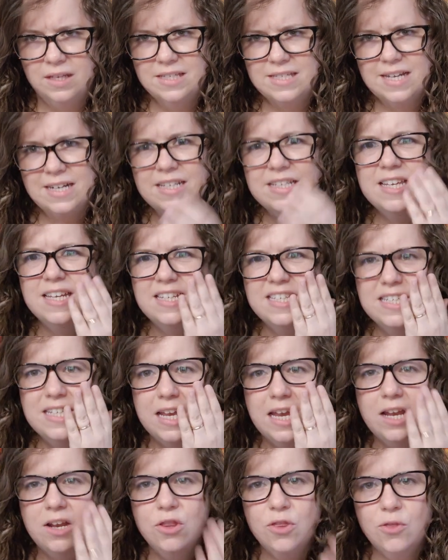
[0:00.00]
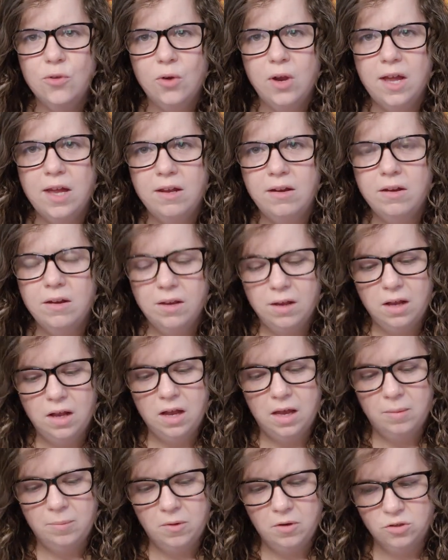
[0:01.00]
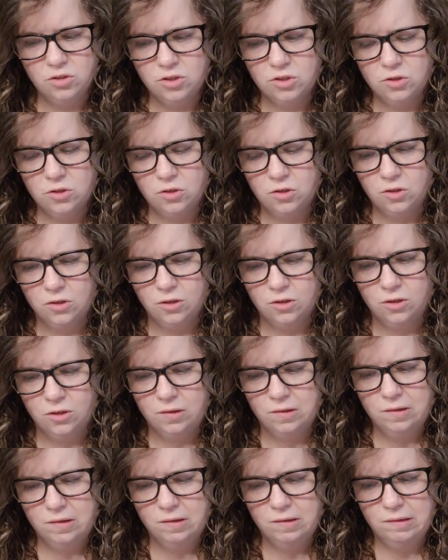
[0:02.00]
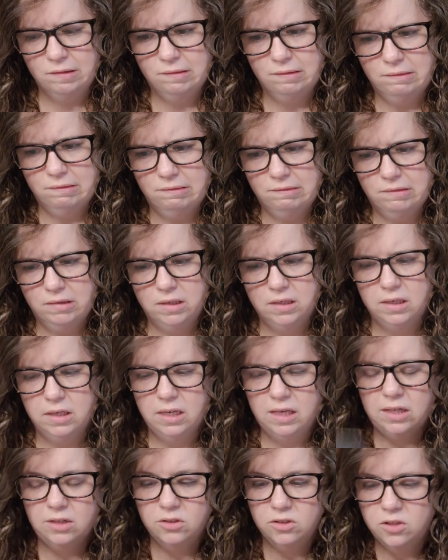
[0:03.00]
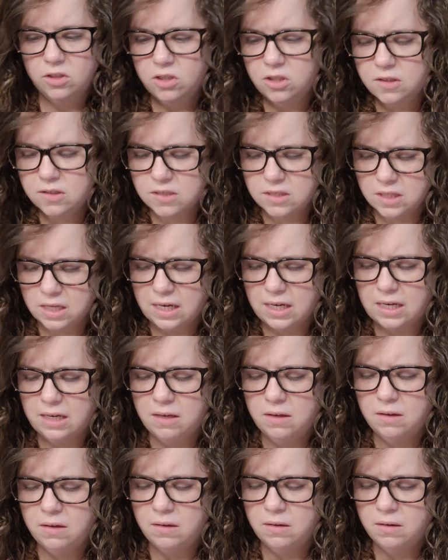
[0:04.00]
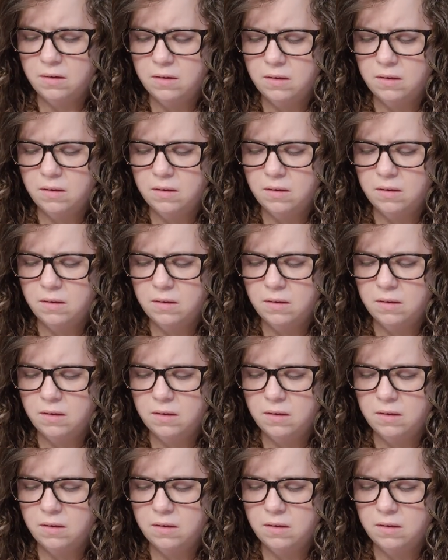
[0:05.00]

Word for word: Is that a size 10 thread? I'm not sure. It looks like it.